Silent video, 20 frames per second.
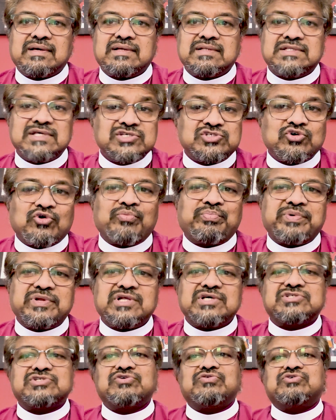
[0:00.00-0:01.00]
This
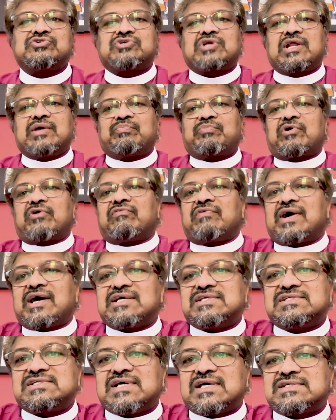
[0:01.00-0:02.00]
openness usually
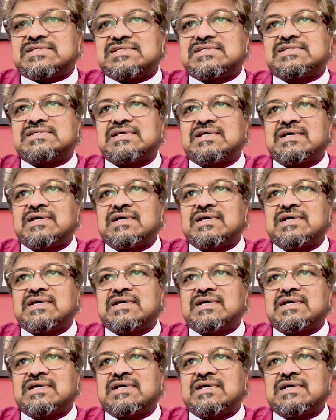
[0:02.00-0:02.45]
provides us